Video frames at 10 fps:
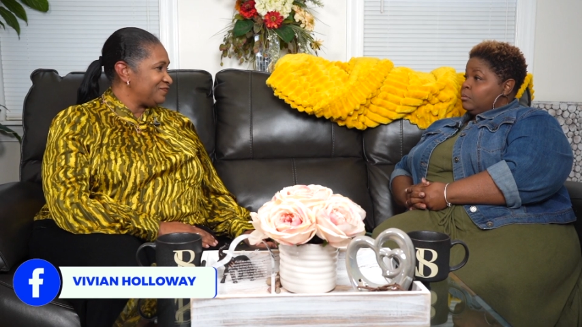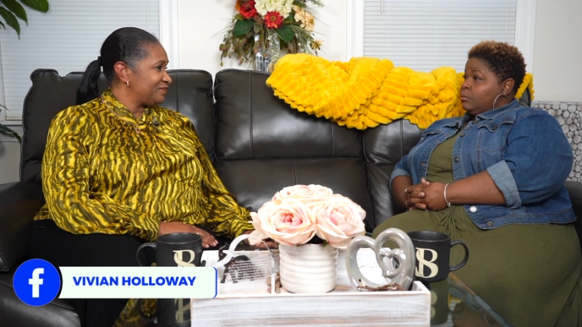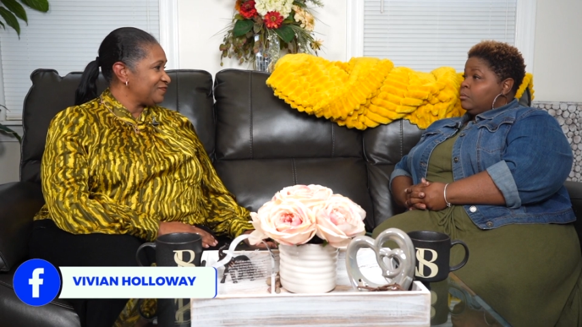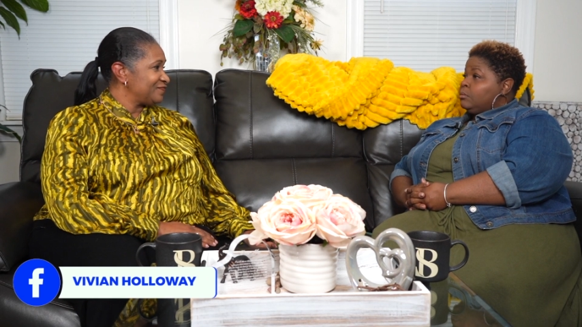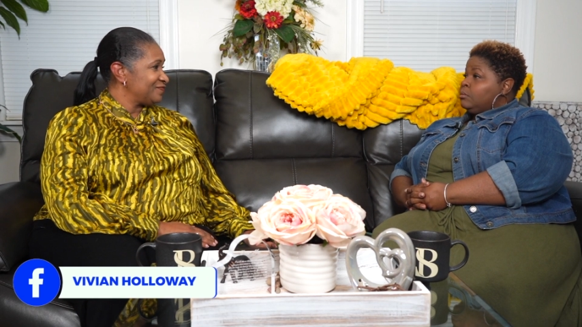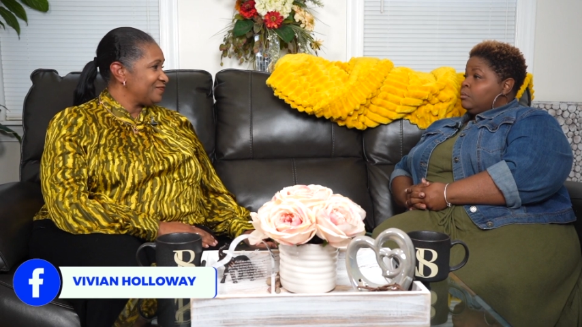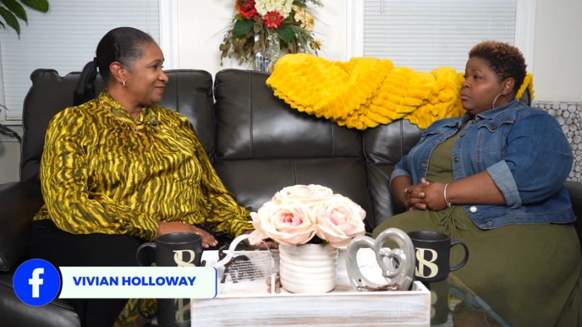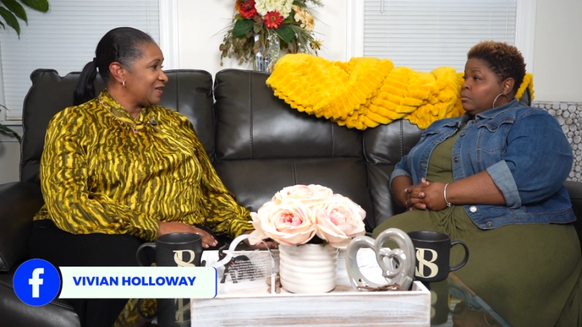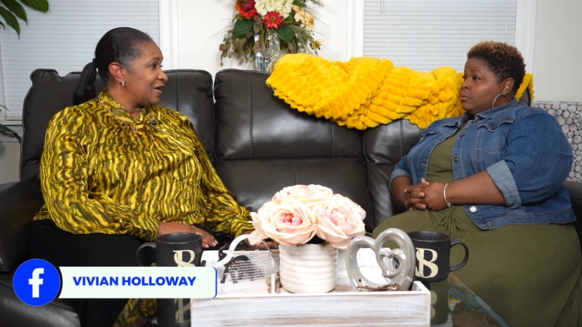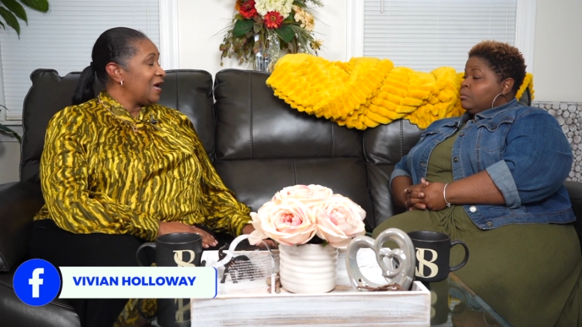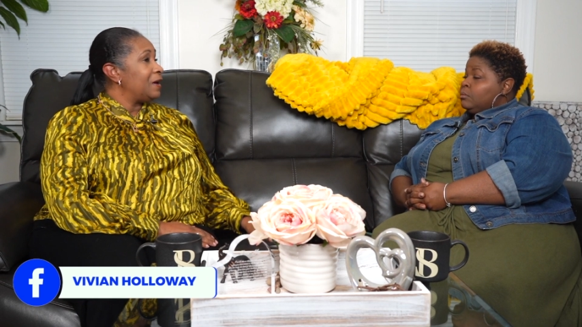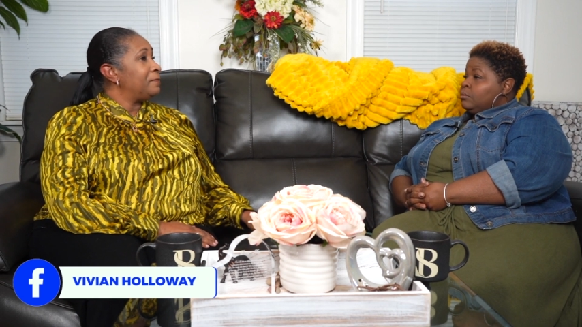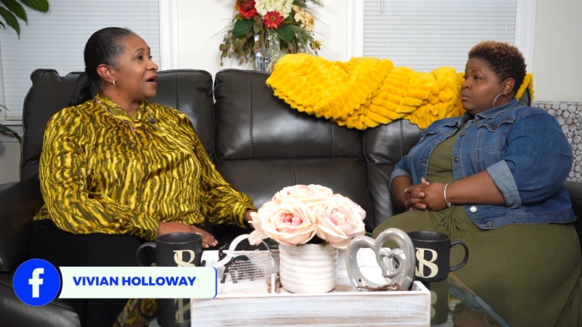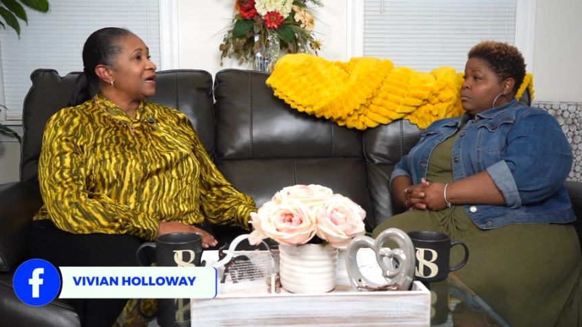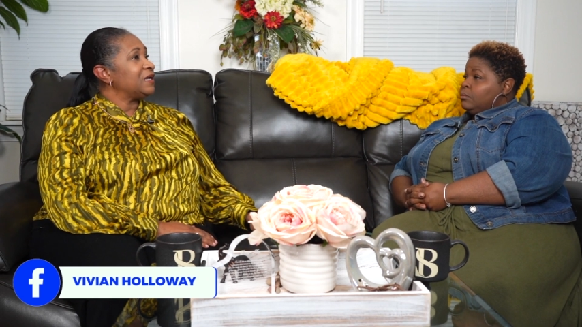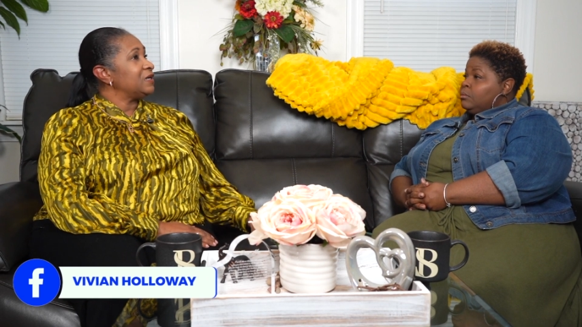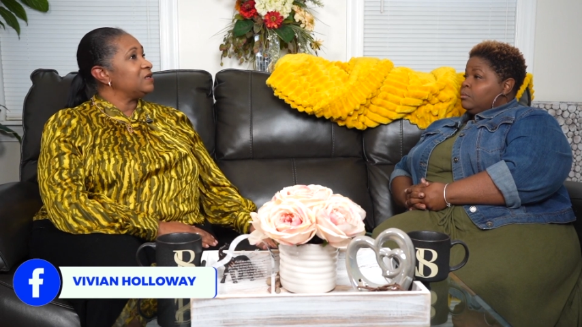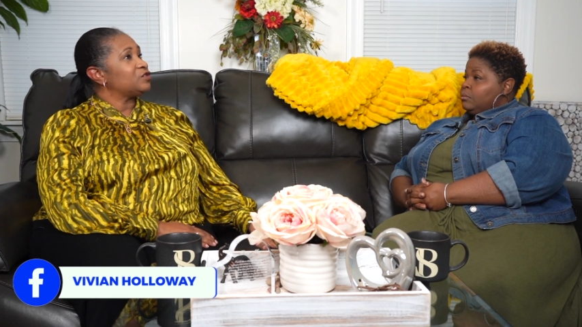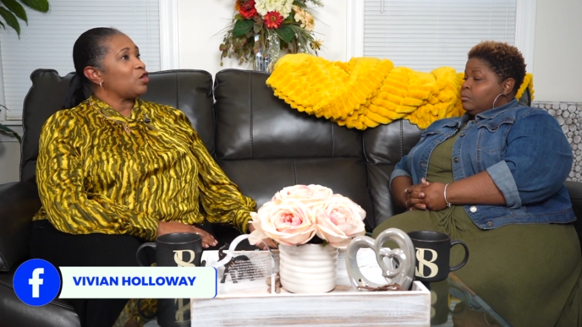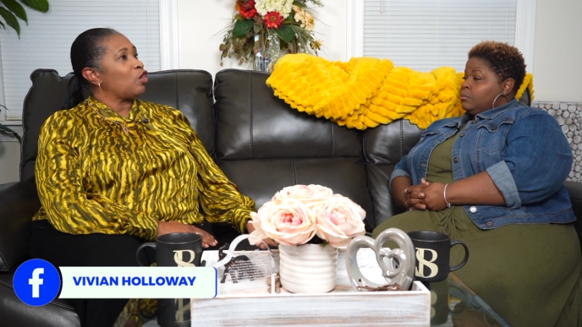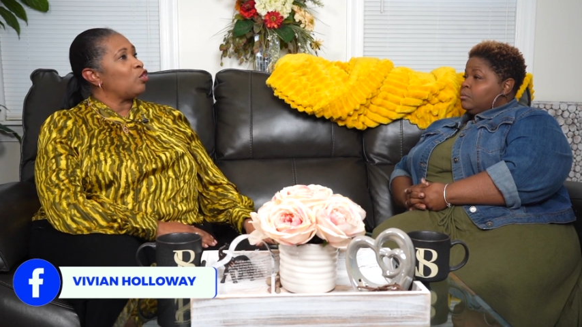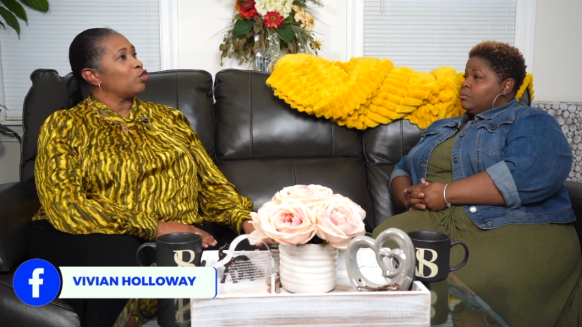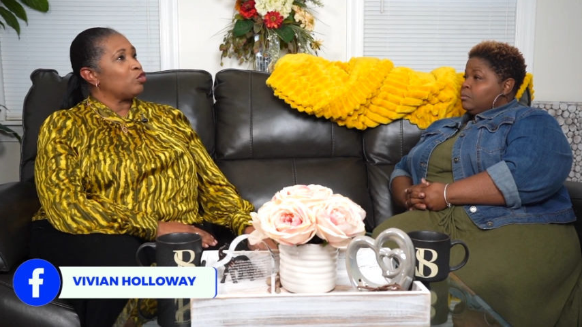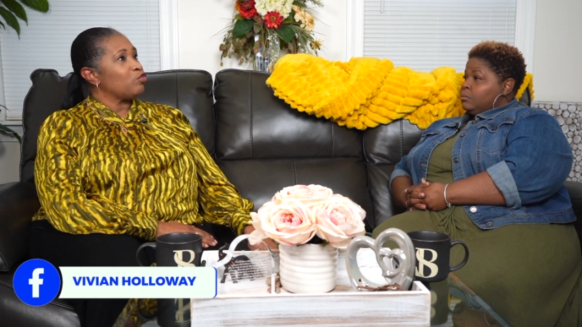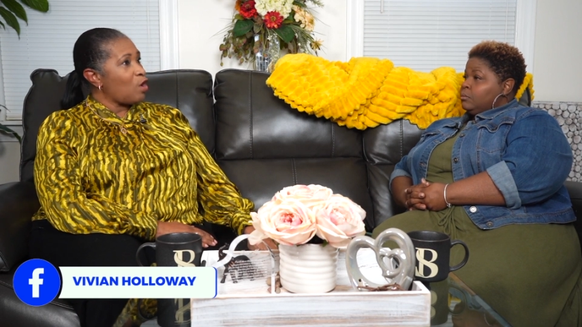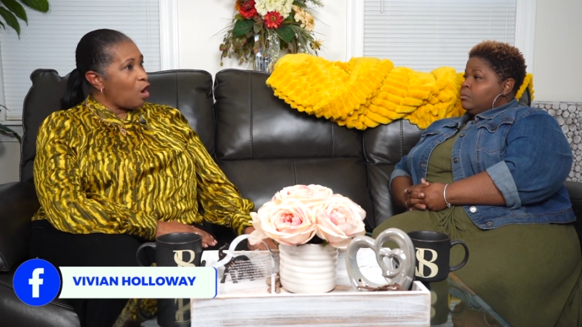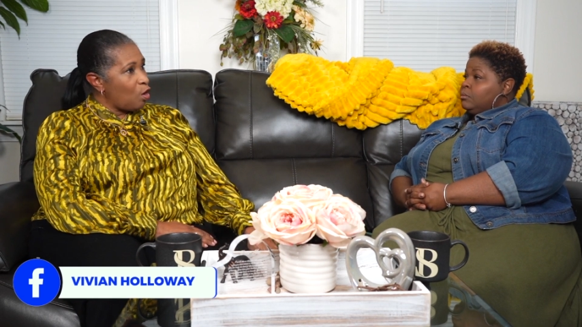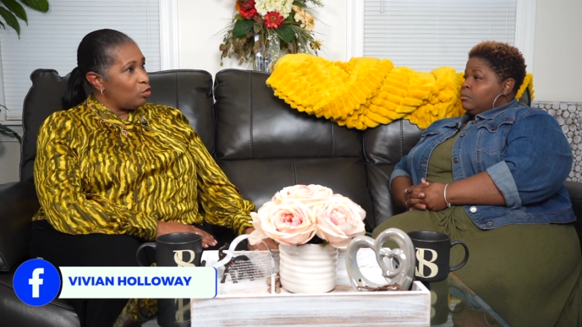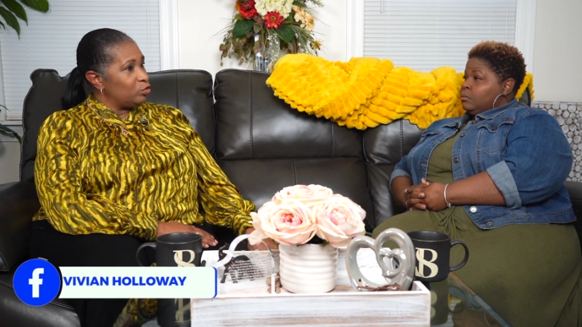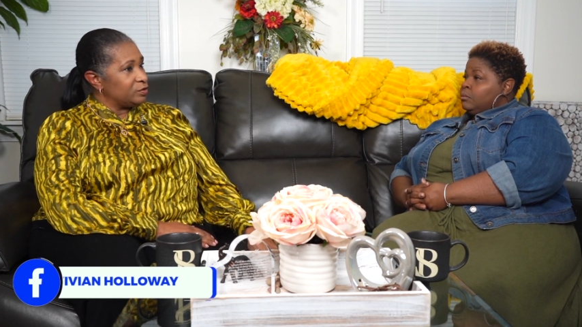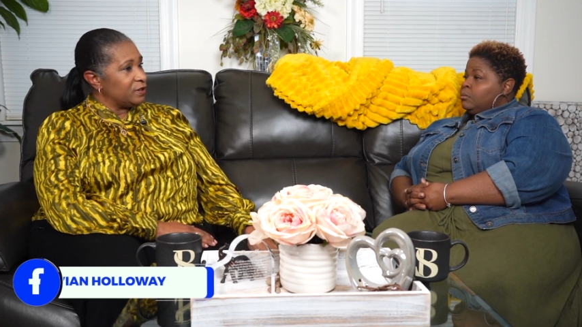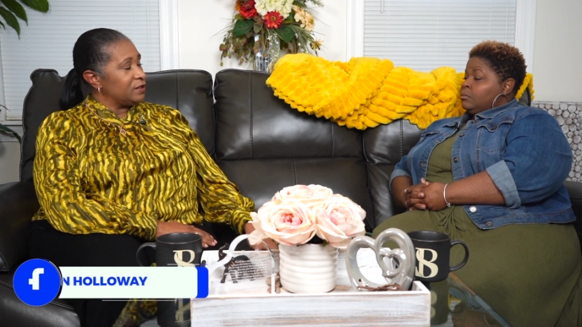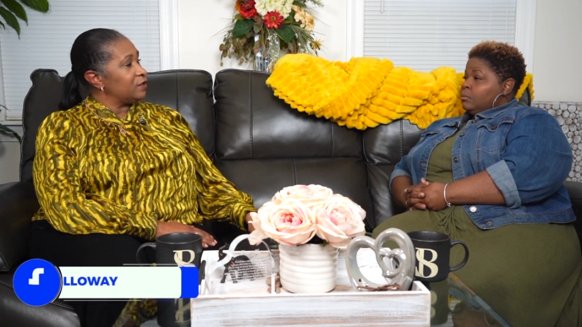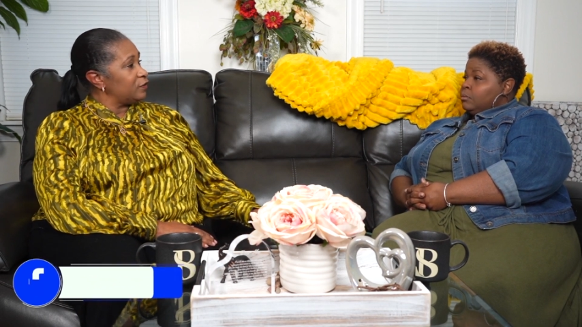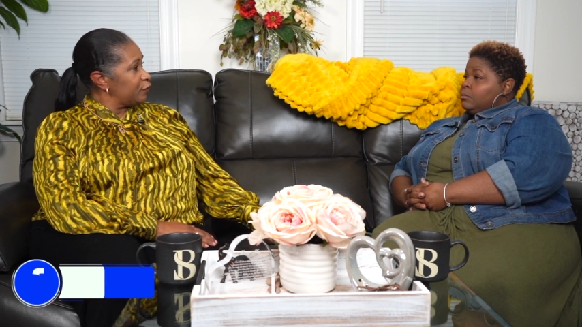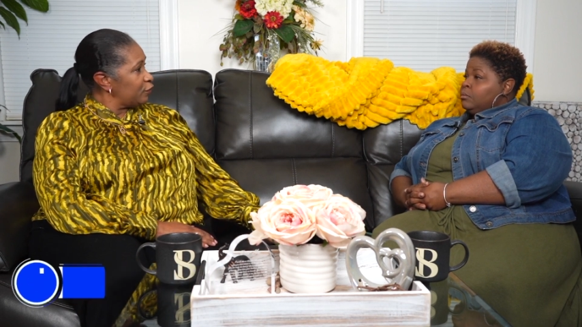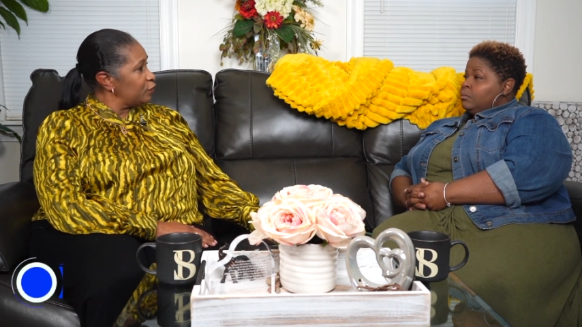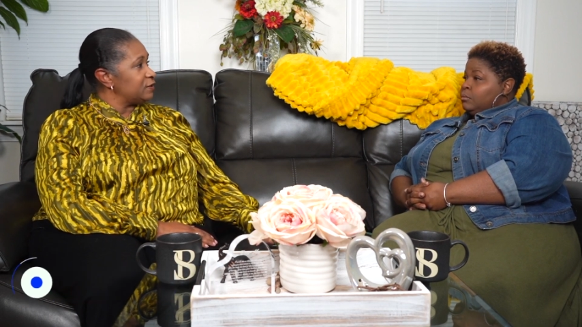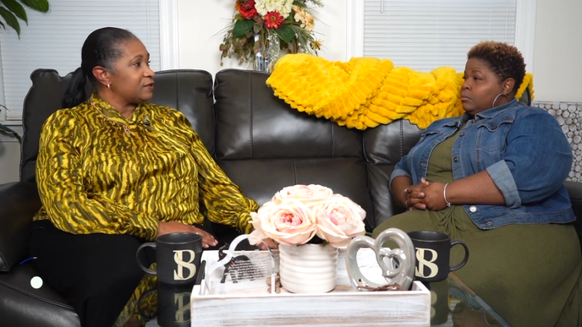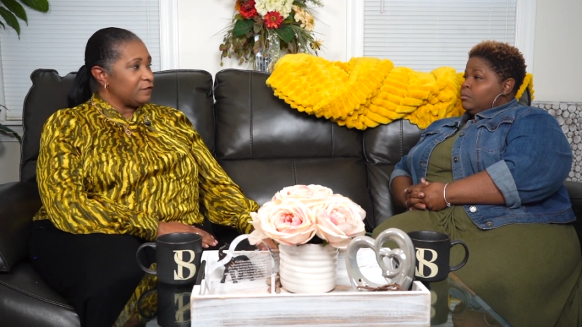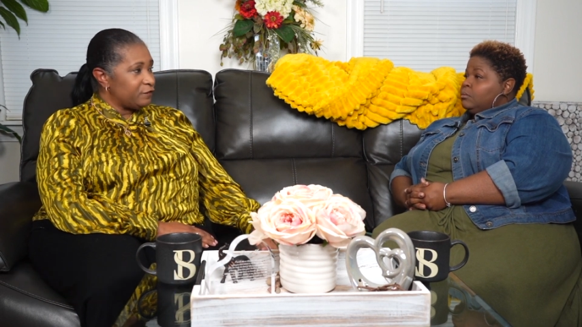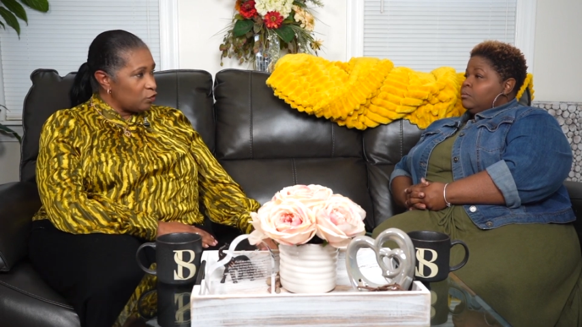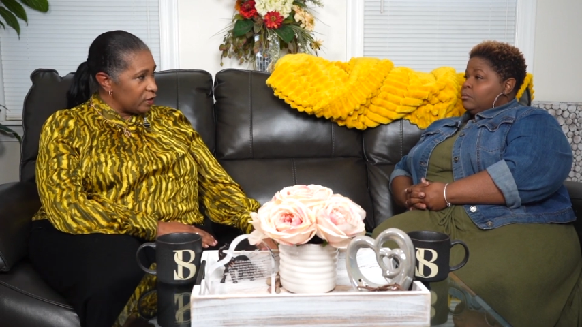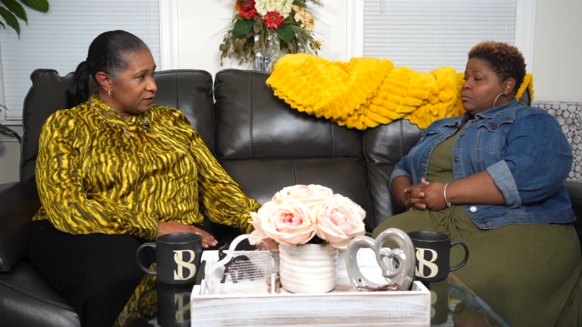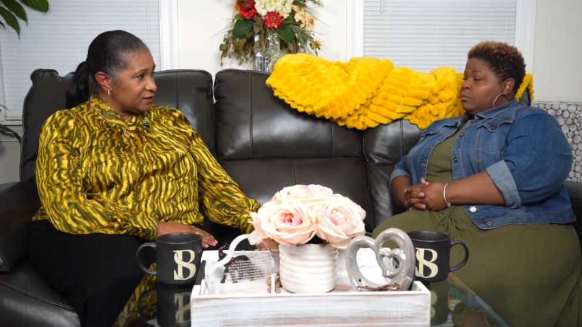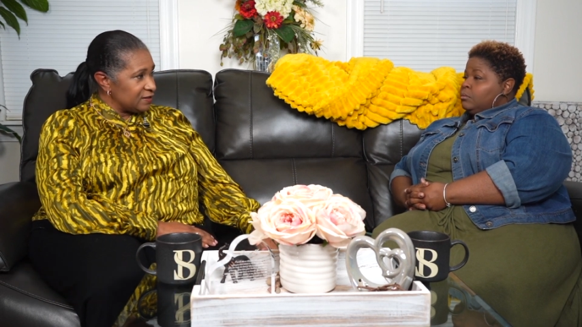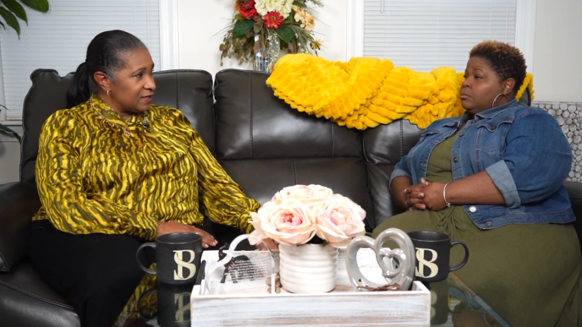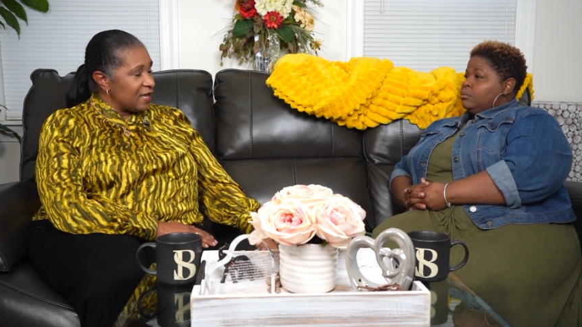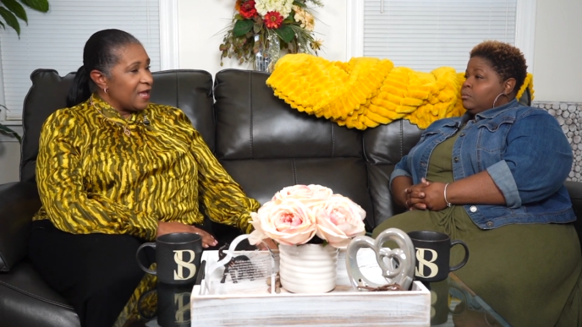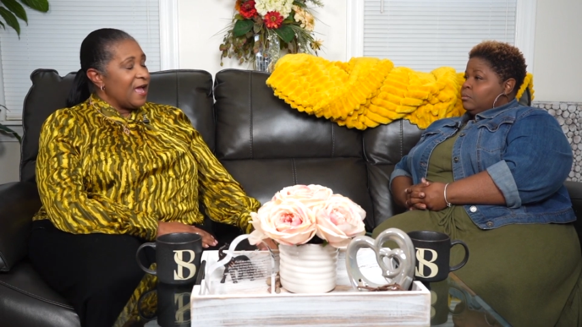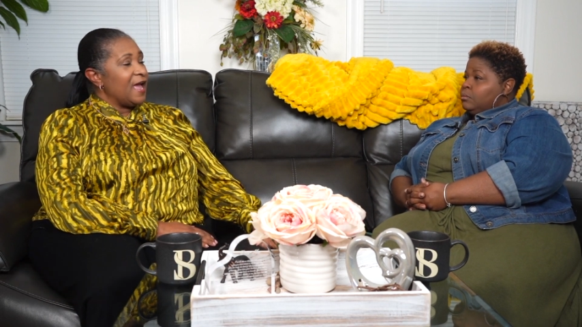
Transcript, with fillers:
Speaker 1: Mm -hmm. My mm-hmm. kids are grown in their 30s and 40s, mm -hmm.